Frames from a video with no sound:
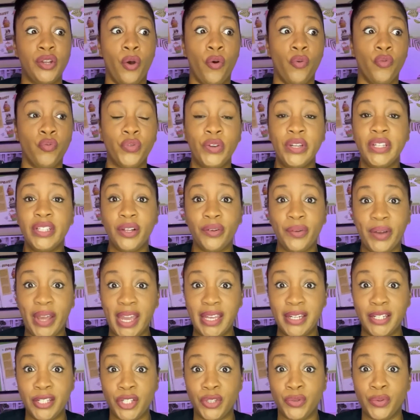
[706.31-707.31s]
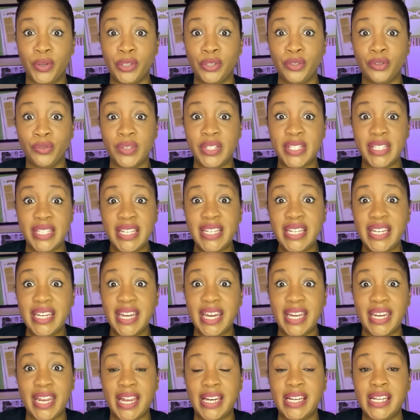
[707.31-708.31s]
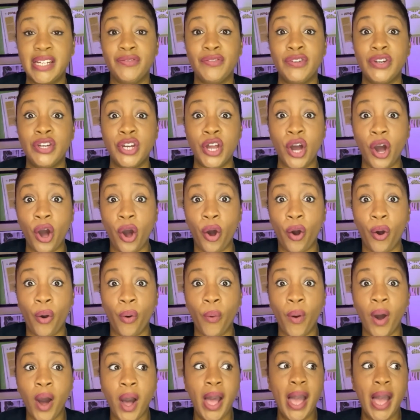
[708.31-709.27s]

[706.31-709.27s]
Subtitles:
relocated to a new city and I didn't even know